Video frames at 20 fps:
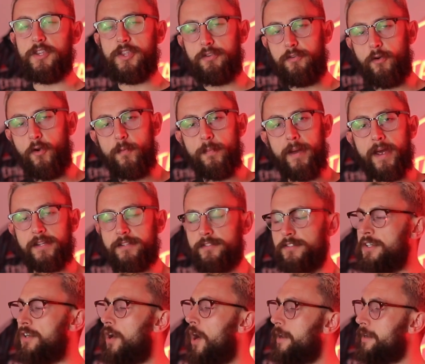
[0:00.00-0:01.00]
throwback to
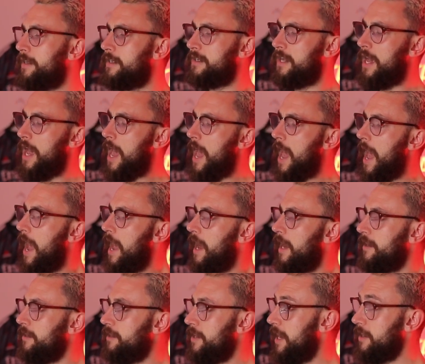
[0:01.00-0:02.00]
the 90s,
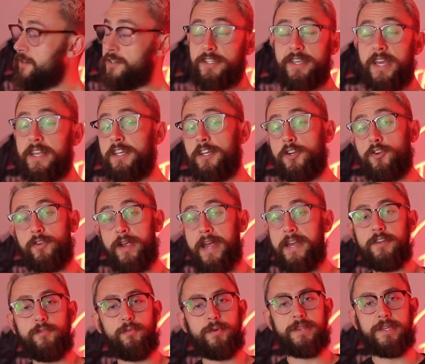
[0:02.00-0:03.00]
and yeah, just getting
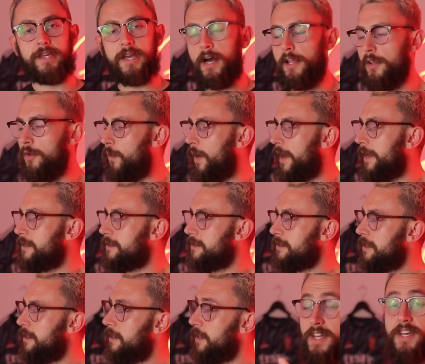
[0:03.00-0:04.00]
creative with the colorways.
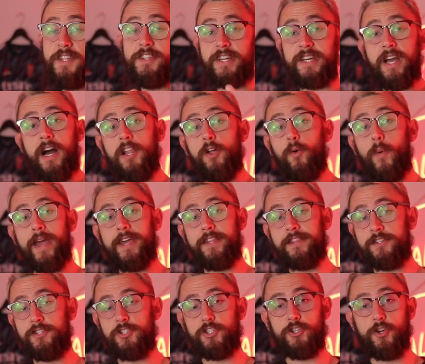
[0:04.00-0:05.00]
The colorway in
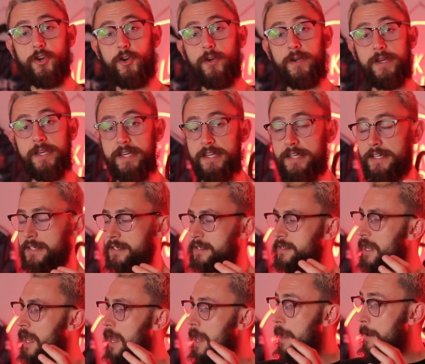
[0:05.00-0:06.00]
this shirt is
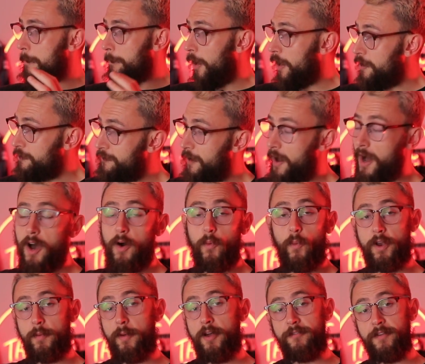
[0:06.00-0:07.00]
by far
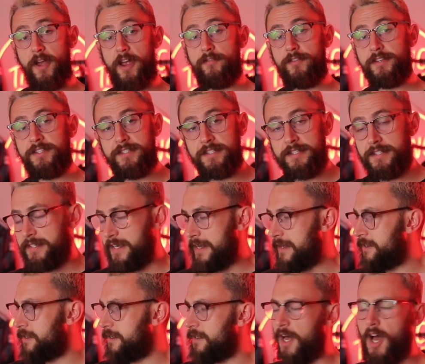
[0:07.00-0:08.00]
one of my favorites this
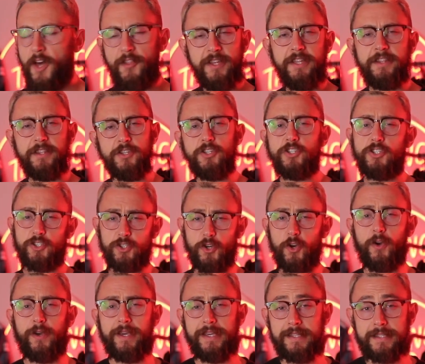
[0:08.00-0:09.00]
season. I think this
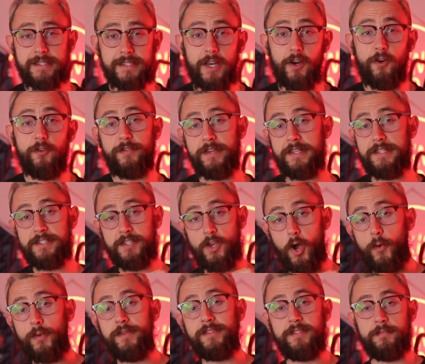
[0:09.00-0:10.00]
shirt itself is
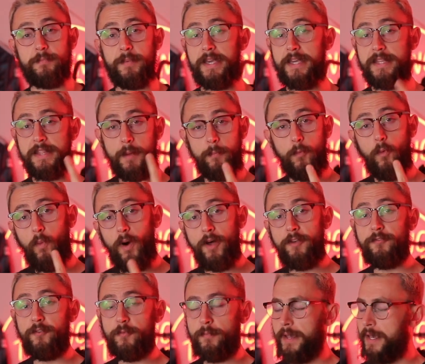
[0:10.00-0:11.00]
going to be
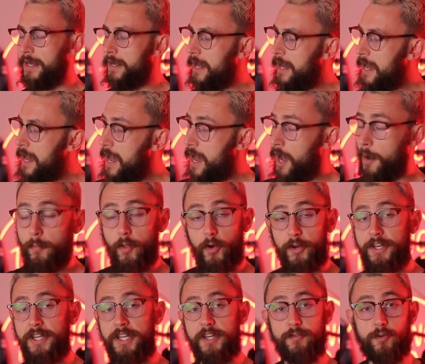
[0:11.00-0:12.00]
#1 for me. I'm not
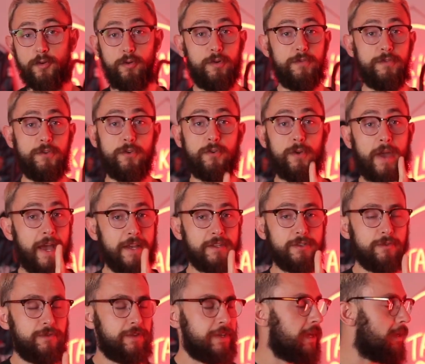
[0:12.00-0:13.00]
gonna give a review as
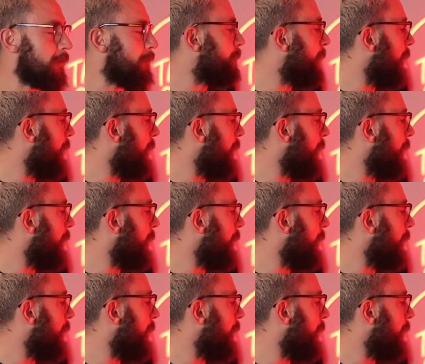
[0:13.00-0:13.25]
of yet,